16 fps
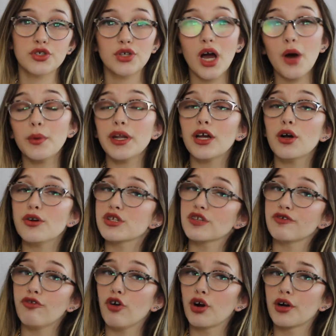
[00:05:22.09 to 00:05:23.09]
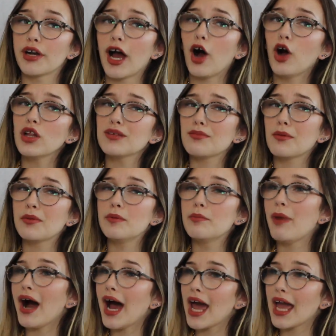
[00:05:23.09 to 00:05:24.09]
So now when I go to Sephora, not only am I be
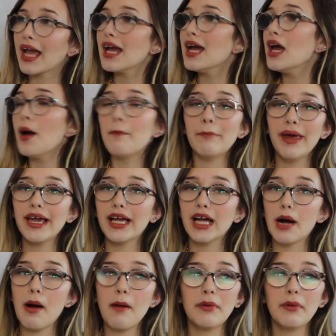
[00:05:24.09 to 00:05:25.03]
buying makeup,